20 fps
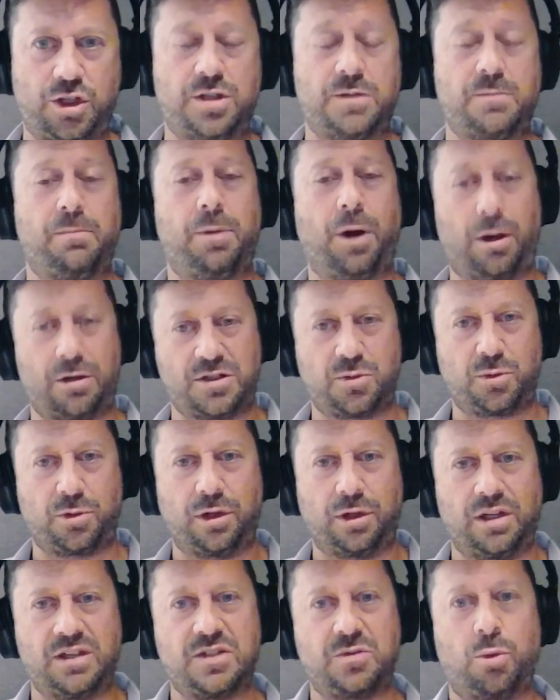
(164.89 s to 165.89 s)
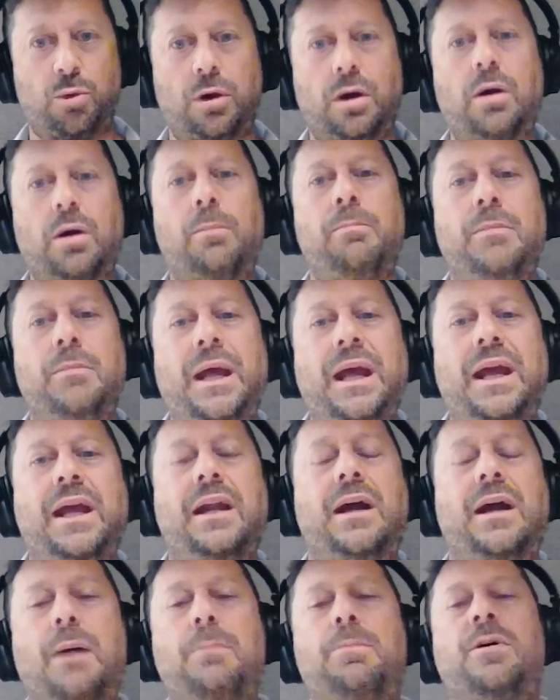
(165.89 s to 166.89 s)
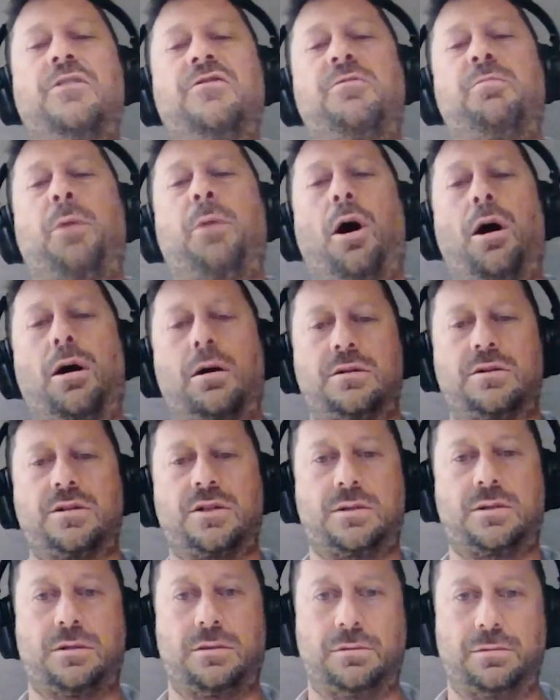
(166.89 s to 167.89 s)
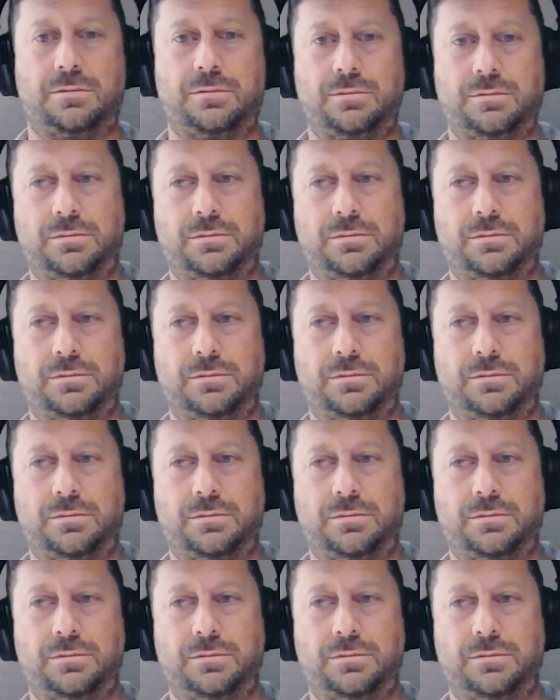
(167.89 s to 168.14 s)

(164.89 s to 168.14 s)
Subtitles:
which is parts work, is we're made up of parts.